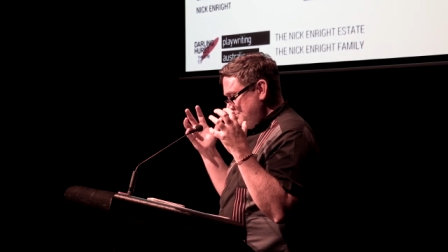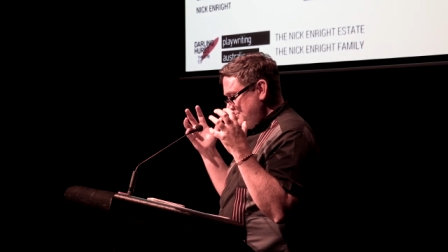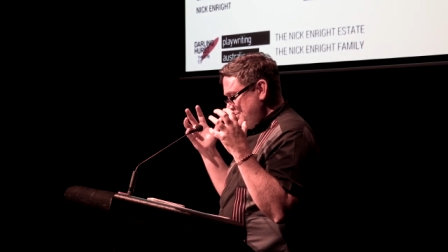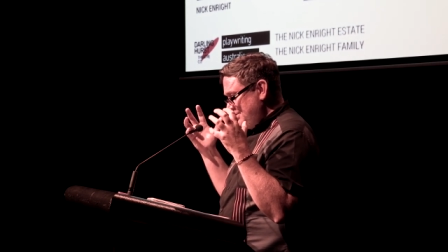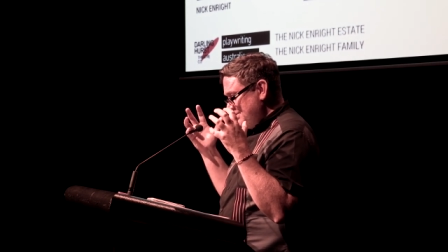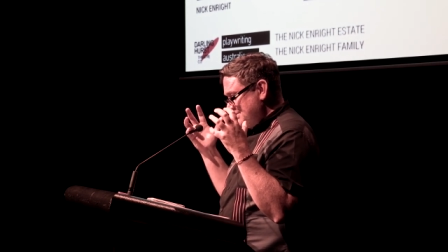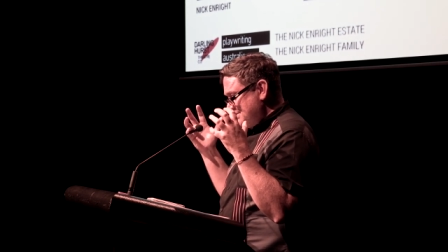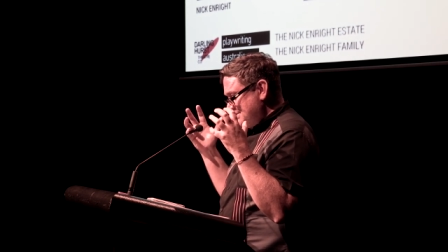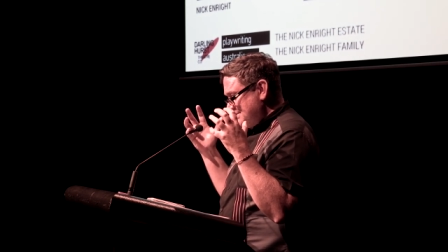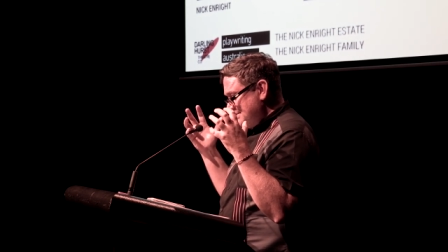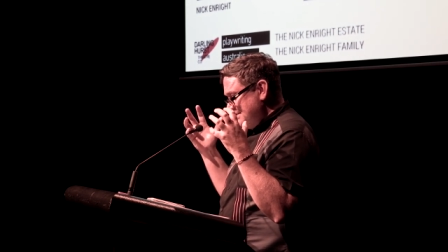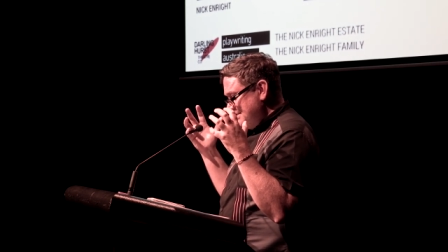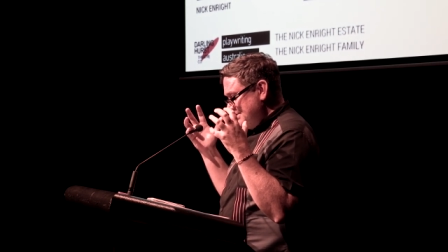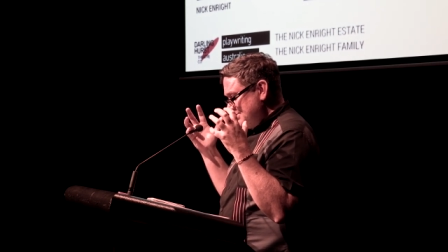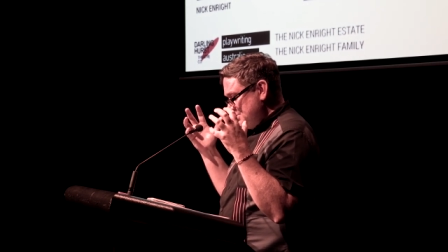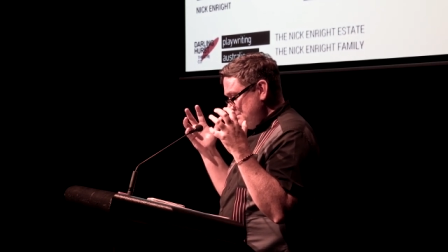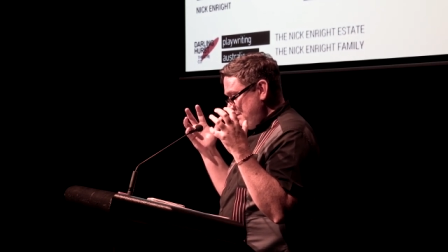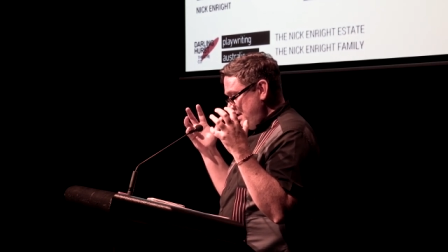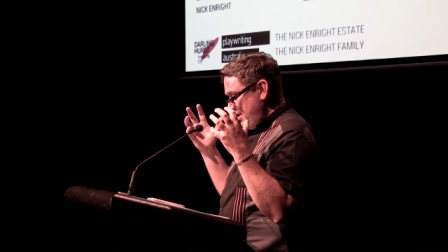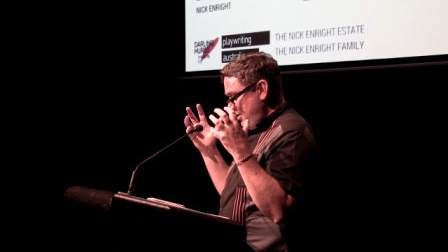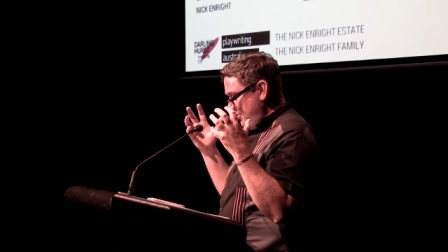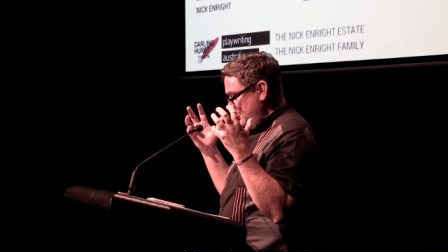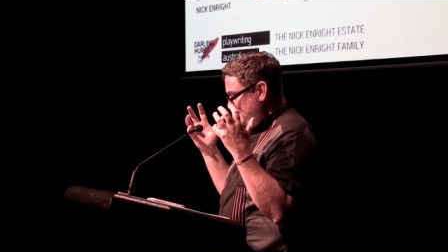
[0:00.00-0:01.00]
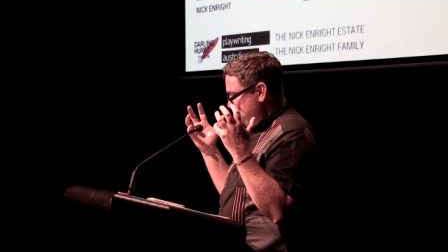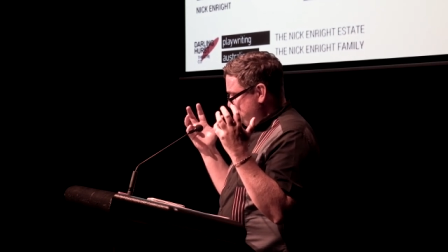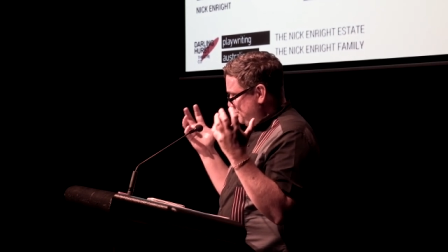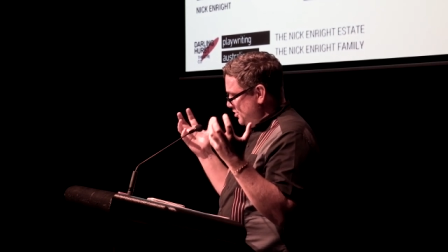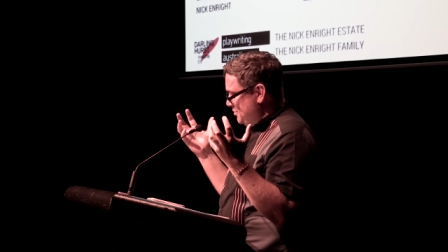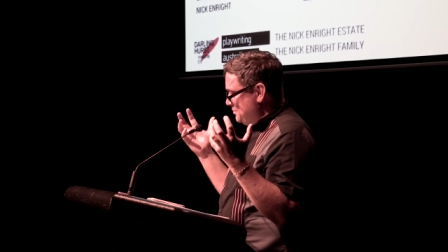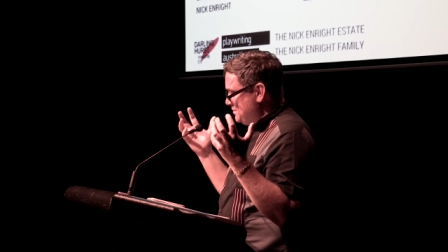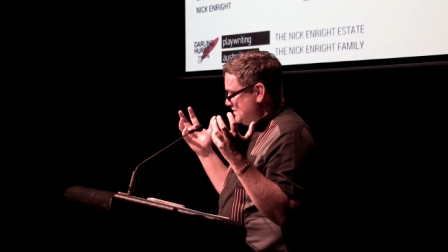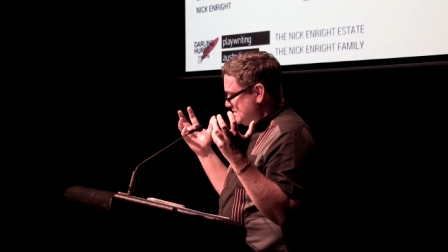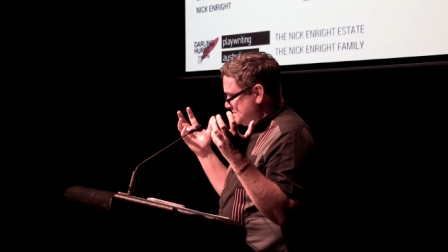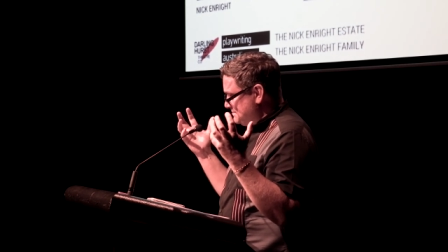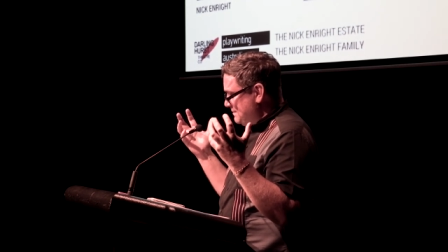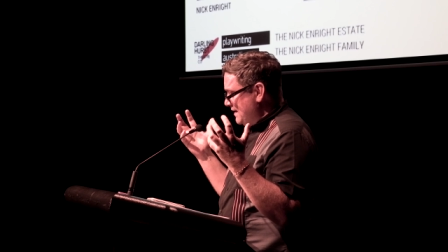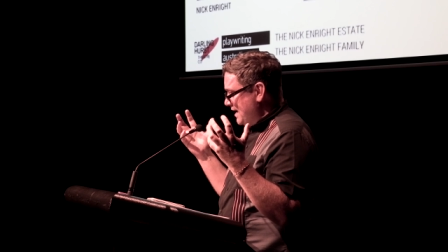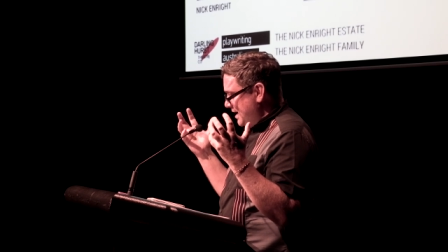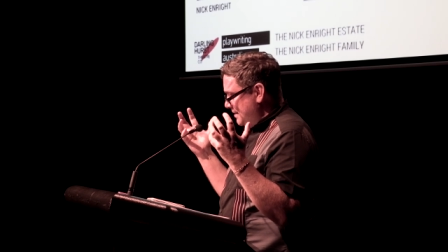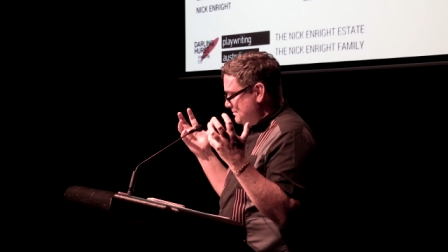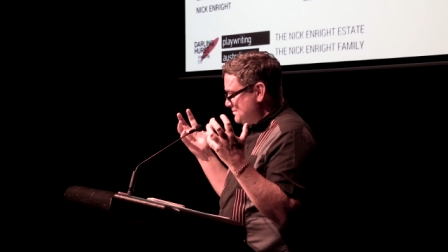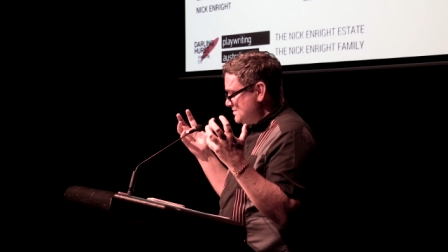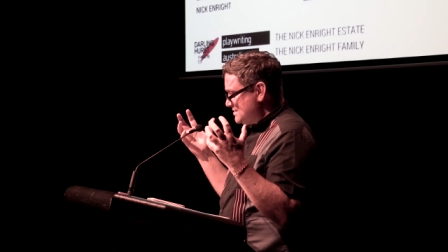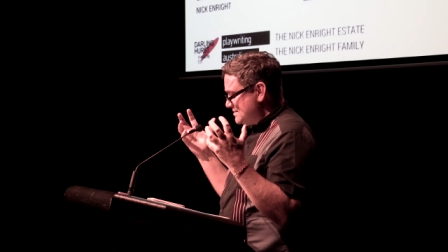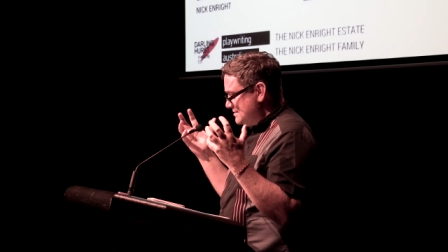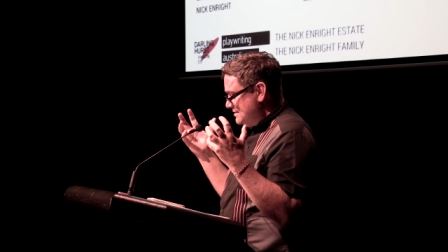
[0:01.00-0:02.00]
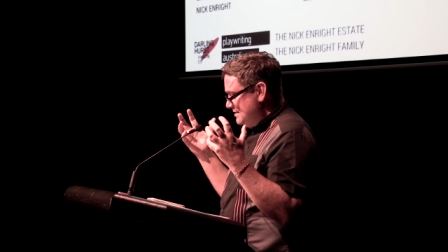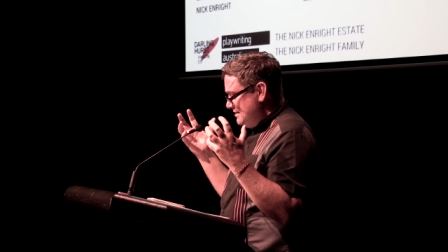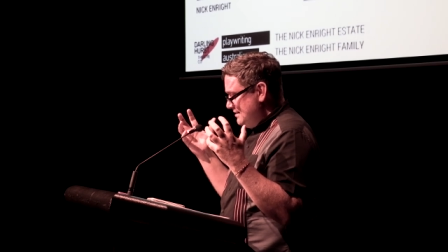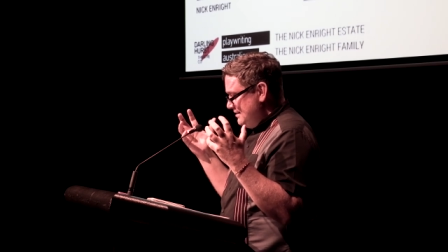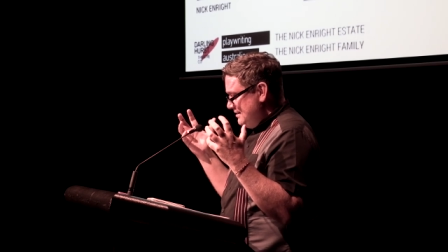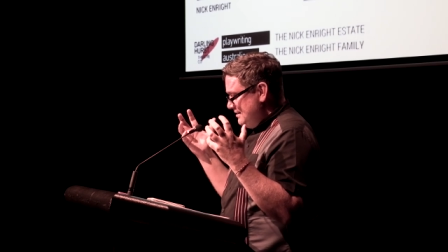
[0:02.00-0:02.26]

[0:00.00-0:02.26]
words to my own purpose, perhaps.